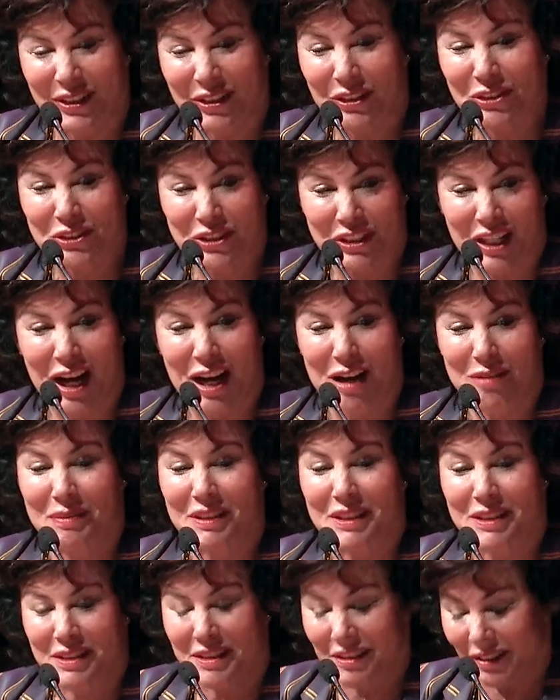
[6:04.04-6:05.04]
Your job
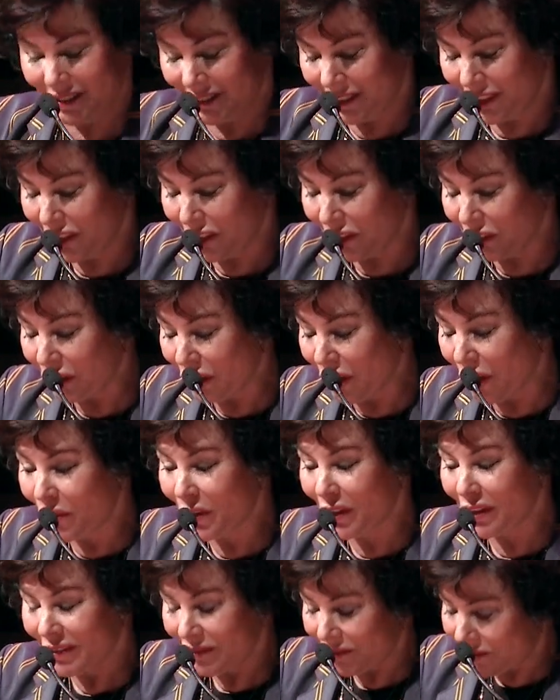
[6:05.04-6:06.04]
is to, you
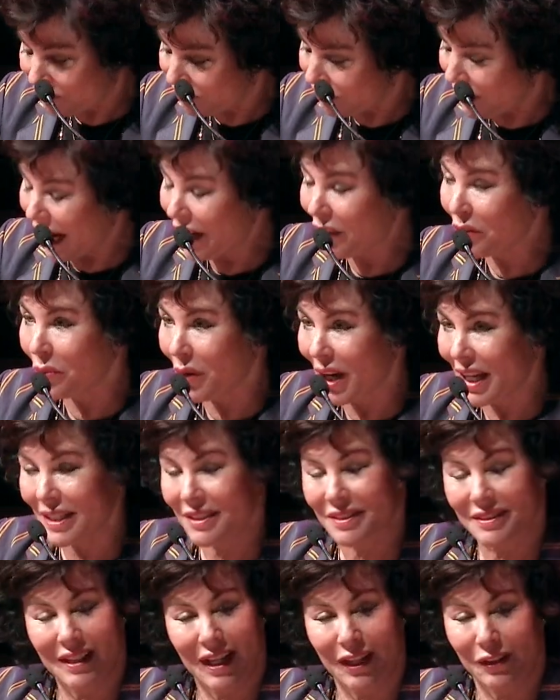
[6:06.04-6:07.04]
know, find
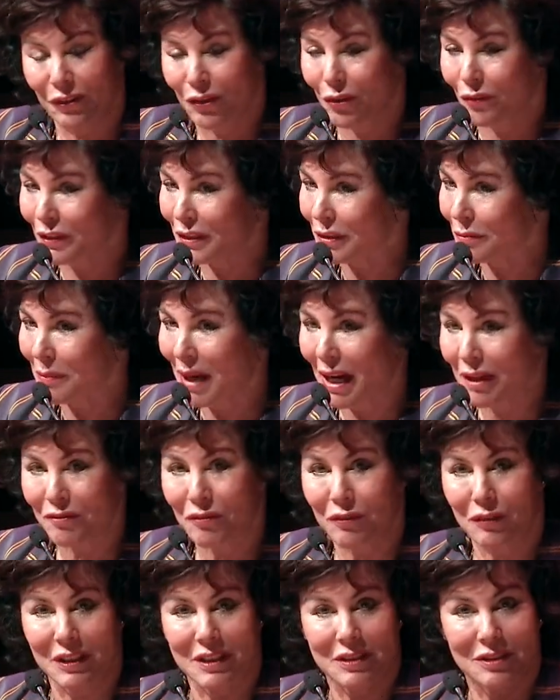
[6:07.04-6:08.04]
ways, I don't know if it's
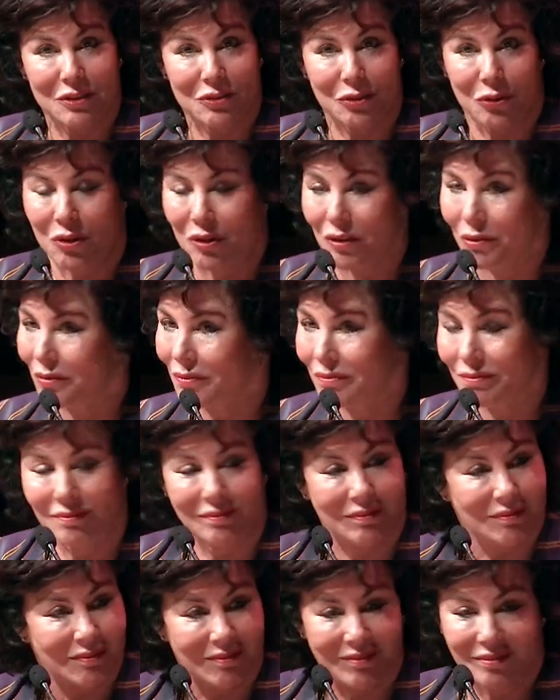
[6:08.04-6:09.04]
mindfulness or,
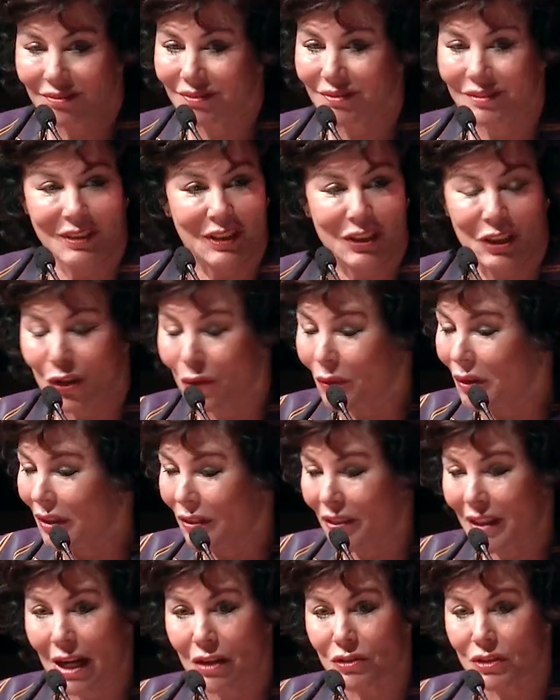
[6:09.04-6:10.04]
you know, a
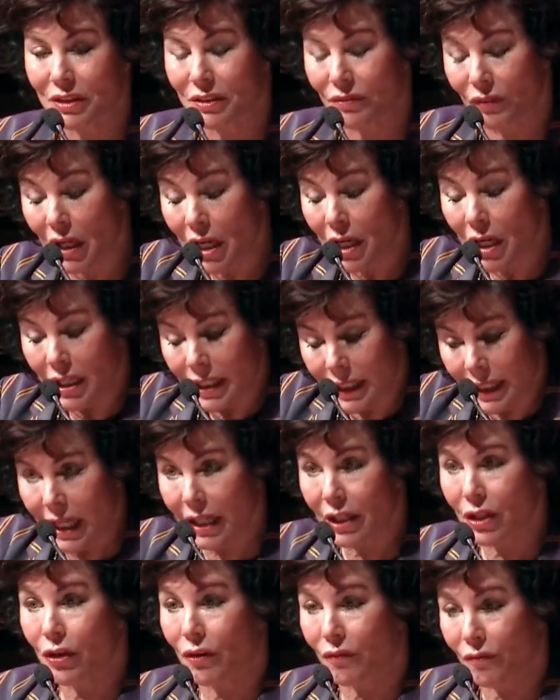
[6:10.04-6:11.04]
thousand different,
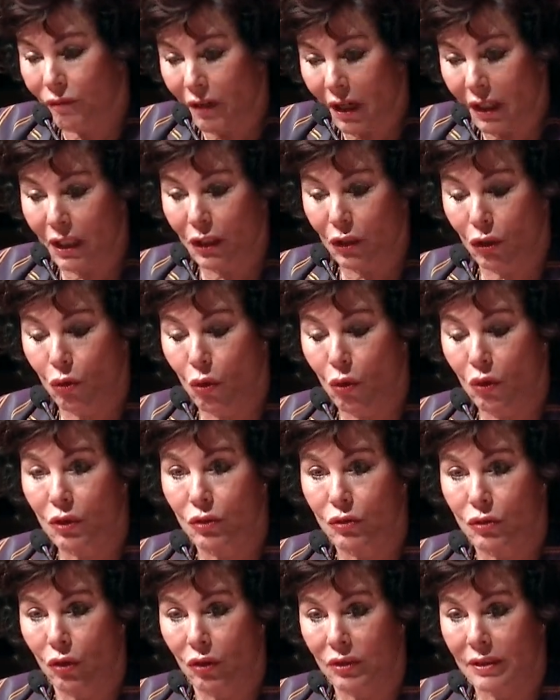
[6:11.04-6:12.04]
get your fucking
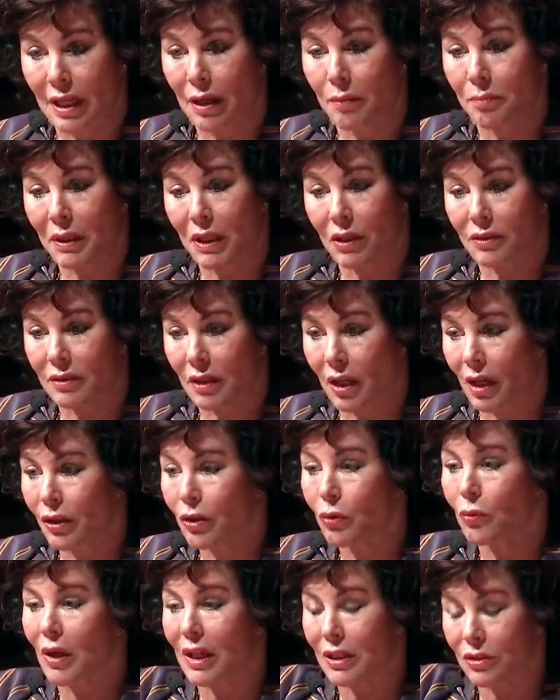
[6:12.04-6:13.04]
cortisol down, because
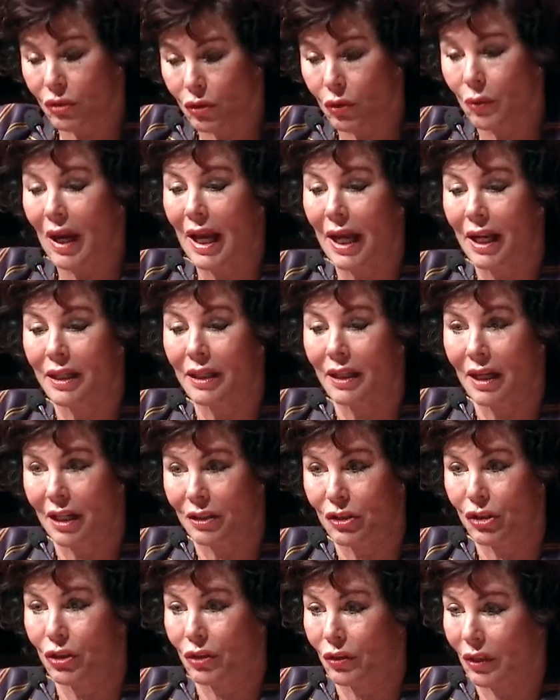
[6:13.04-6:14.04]
otherwise you hand it
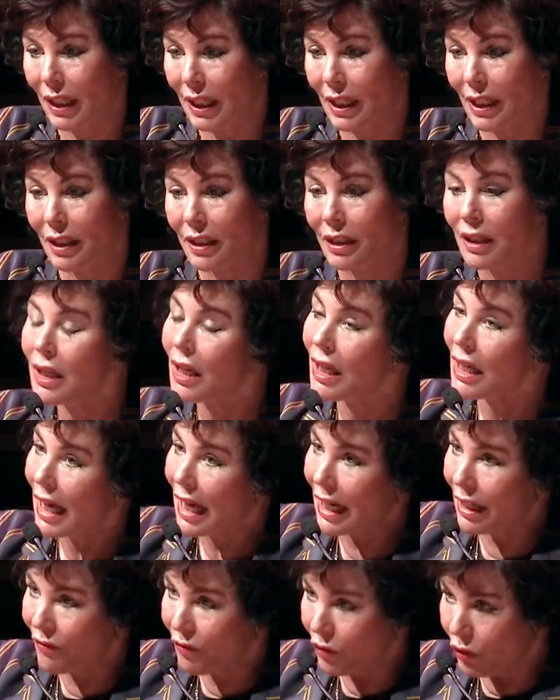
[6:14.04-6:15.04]
on to your kid.
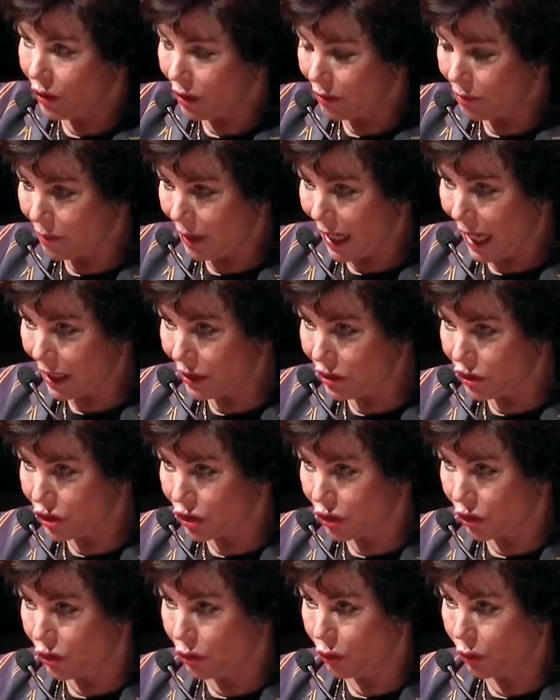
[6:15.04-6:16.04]
And if you can manage
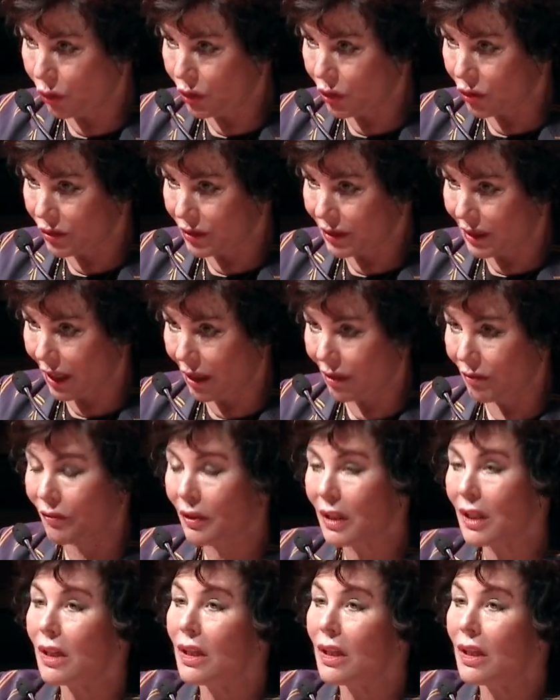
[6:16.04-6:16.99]
to cool yourself,